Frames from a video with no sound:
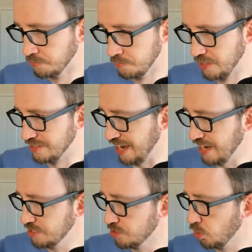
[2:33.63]
It's ice
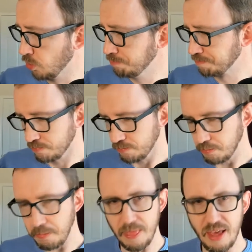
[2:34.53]
cold.
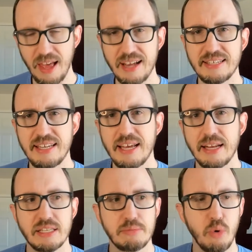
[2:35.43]
Like I said,
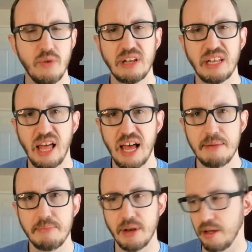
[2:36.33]
it's more of a lime
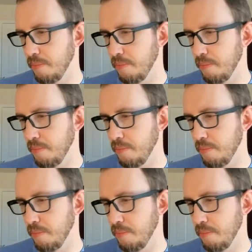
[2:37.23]
than a,